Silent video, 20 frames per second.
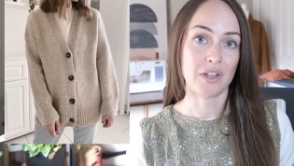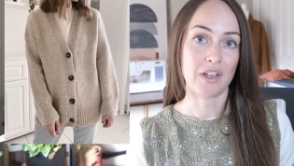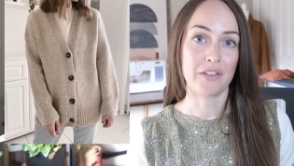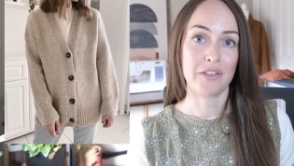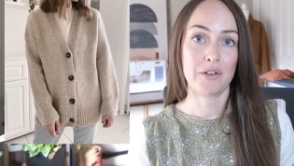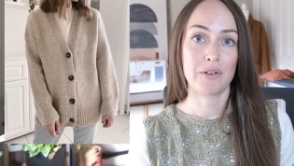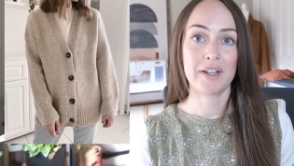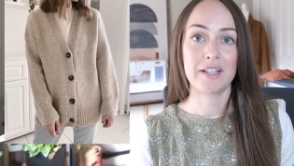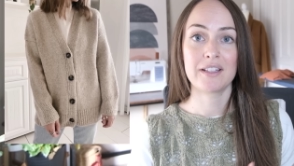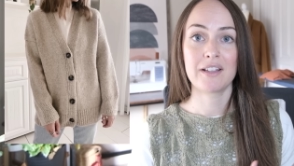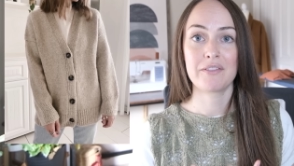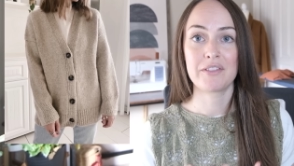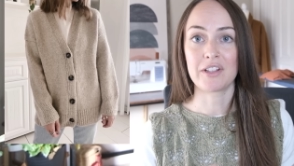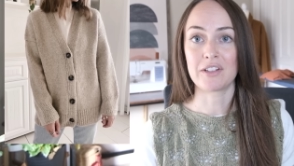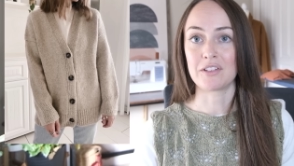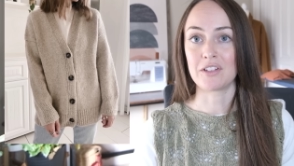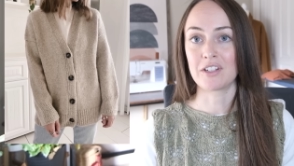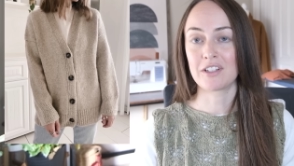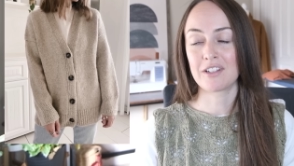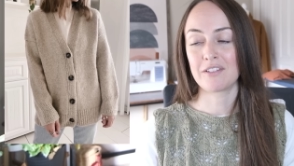Although I love the
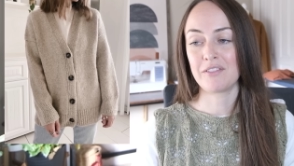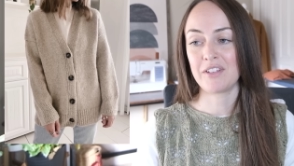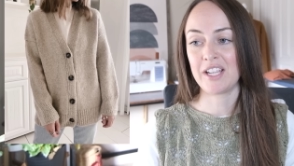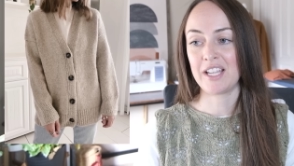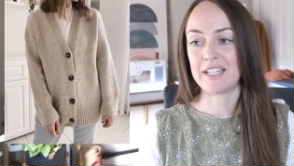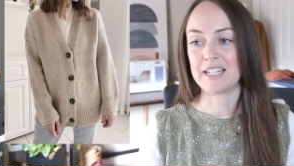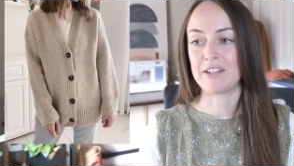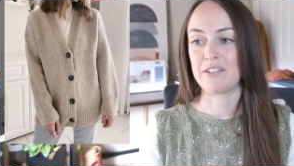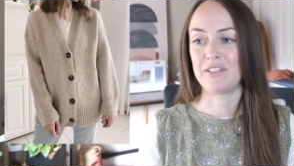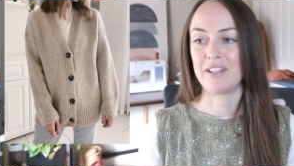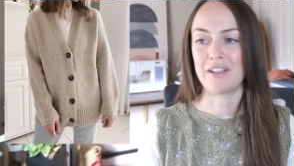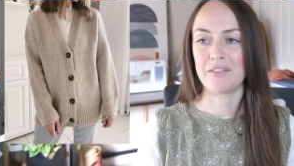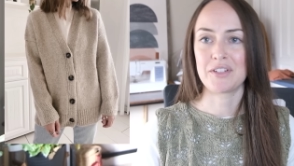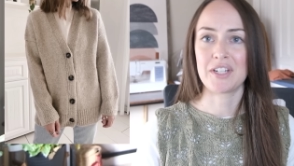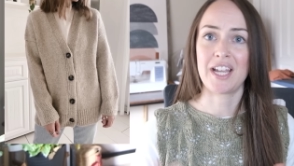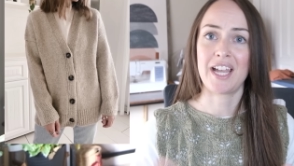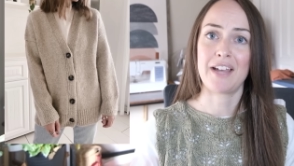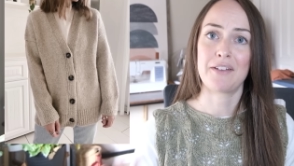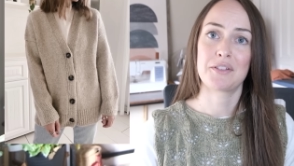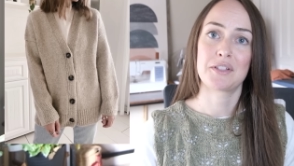look of it and I would love to
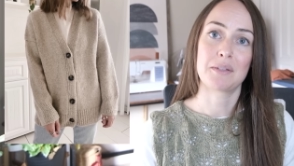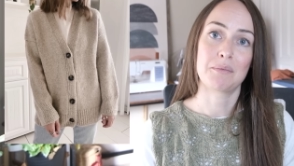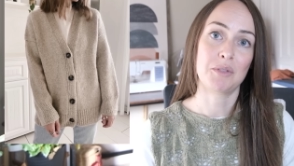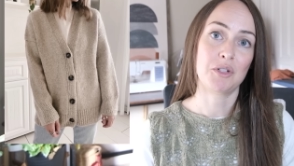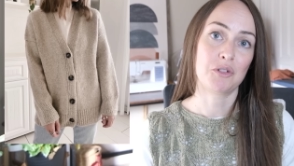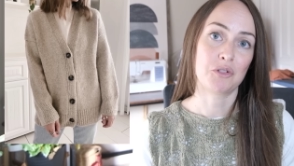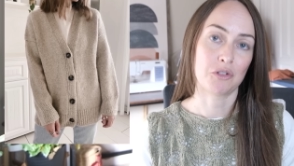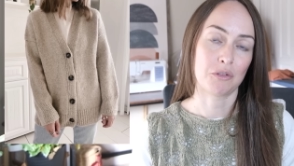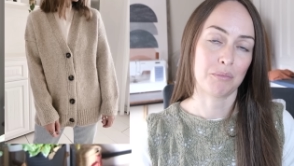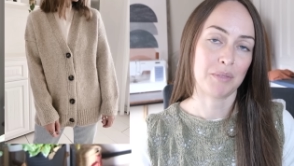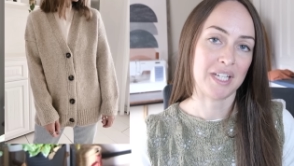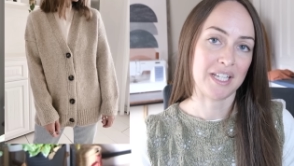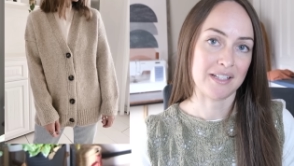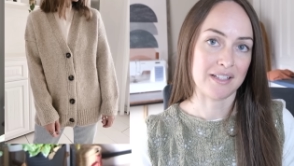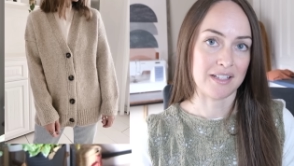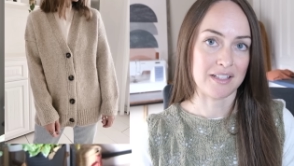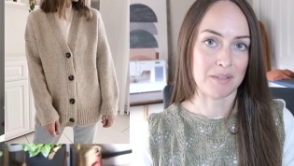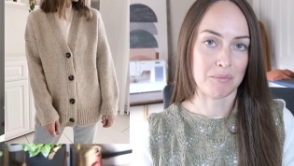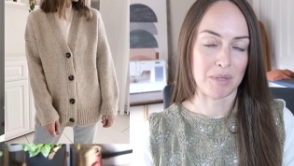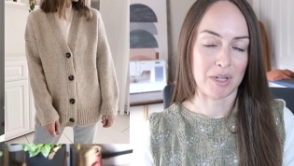have some neutral
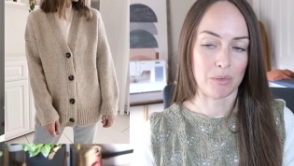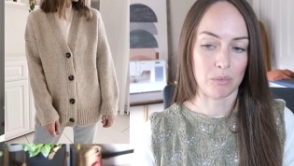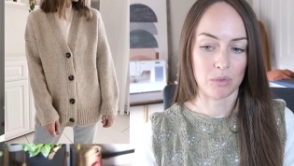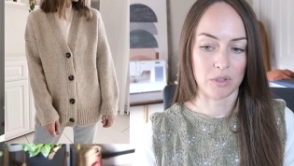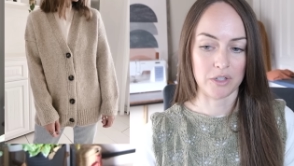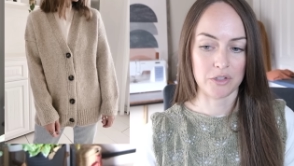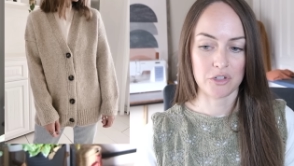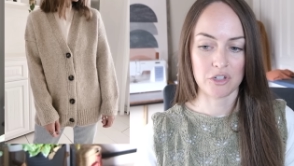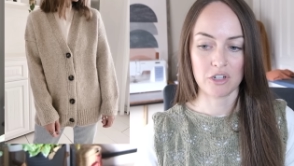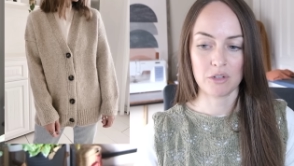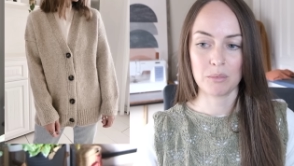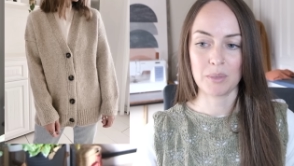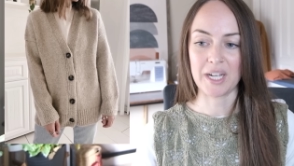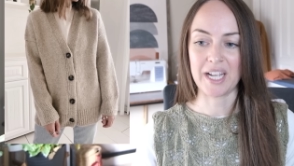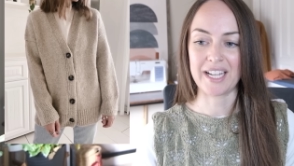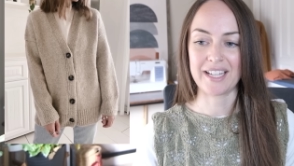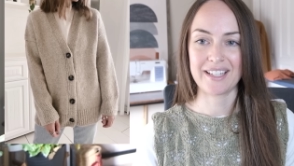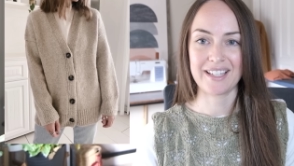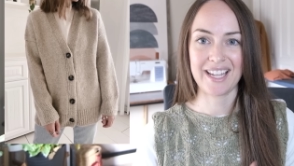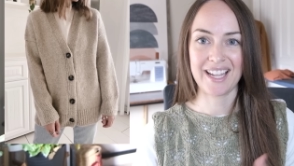pieces in my wardrobe,
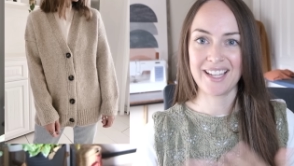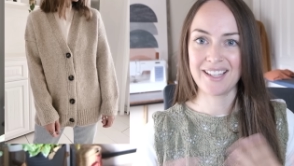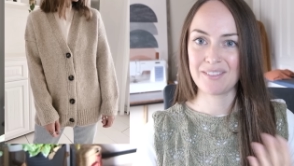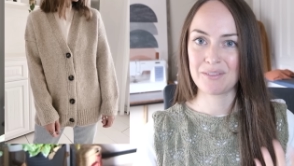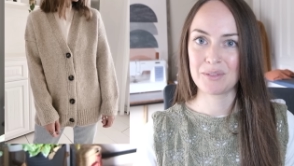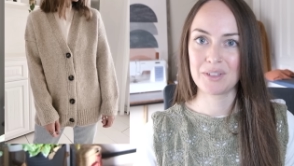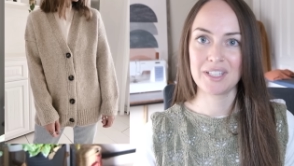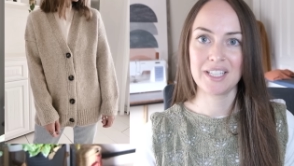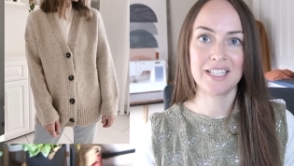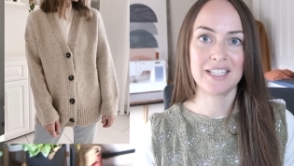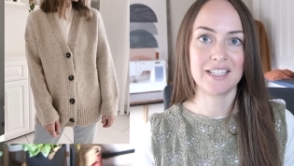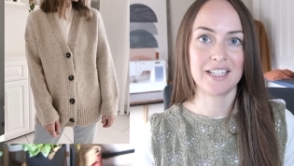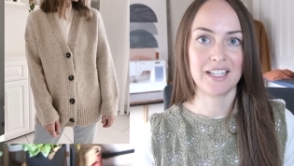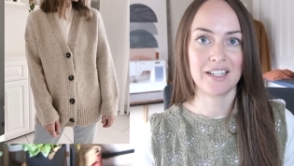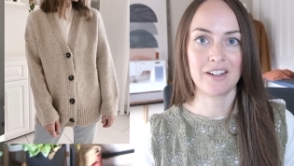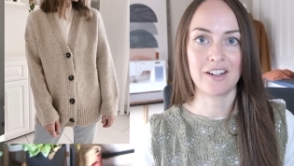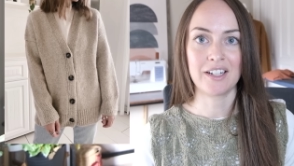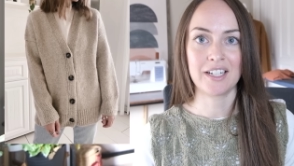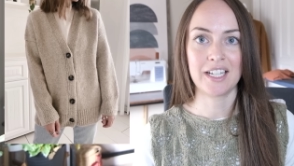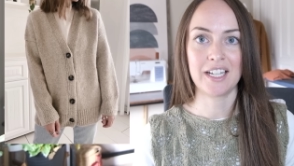I can't really knit
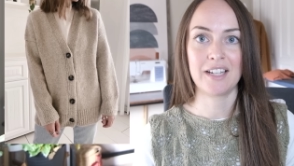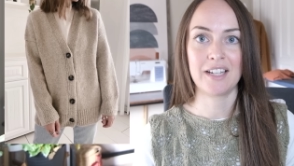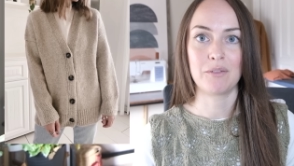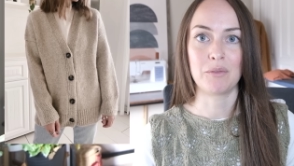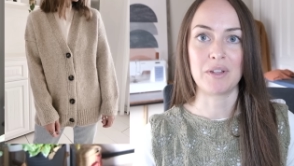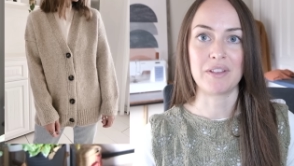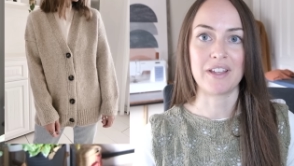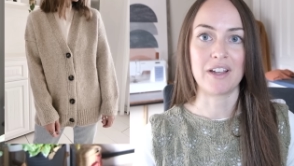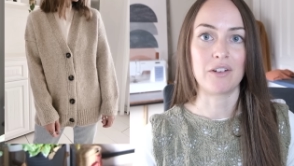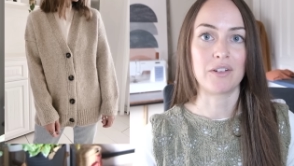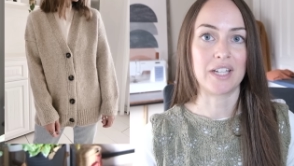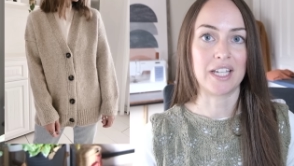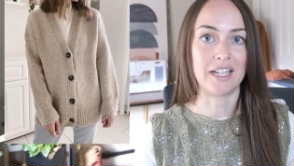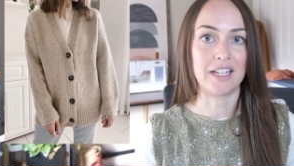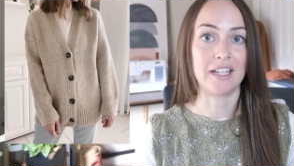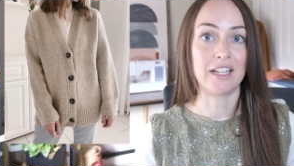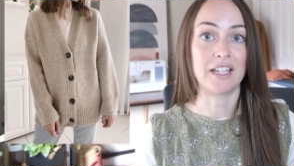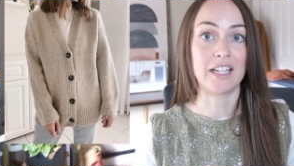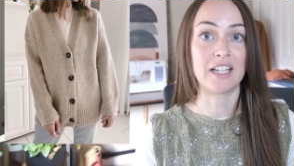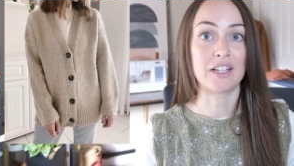on it without
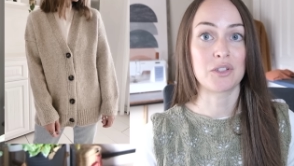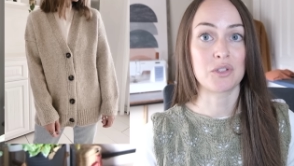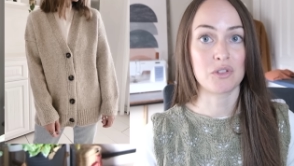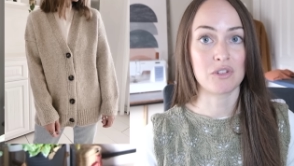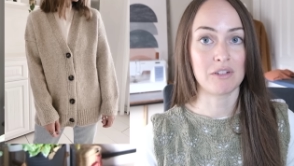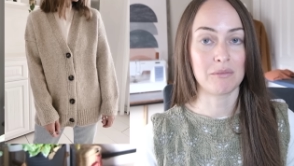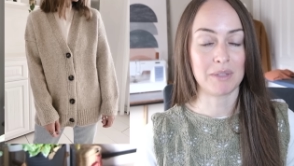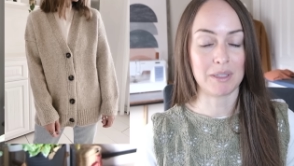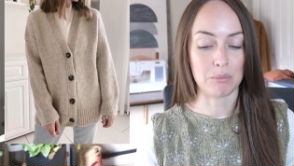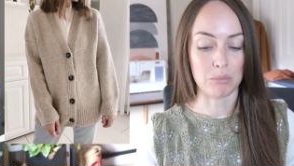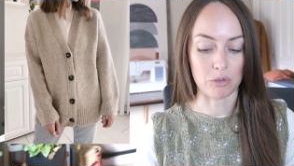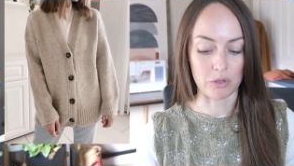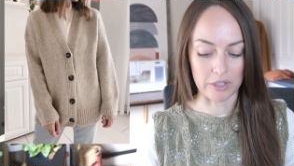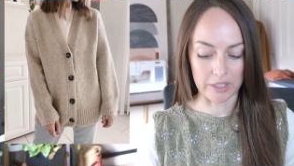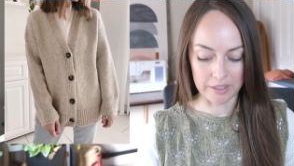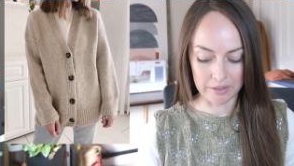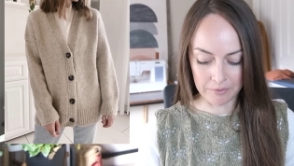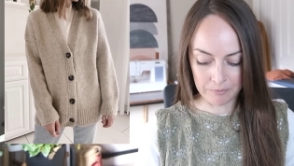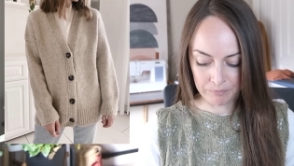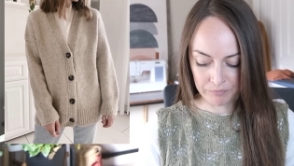getting extremely bored.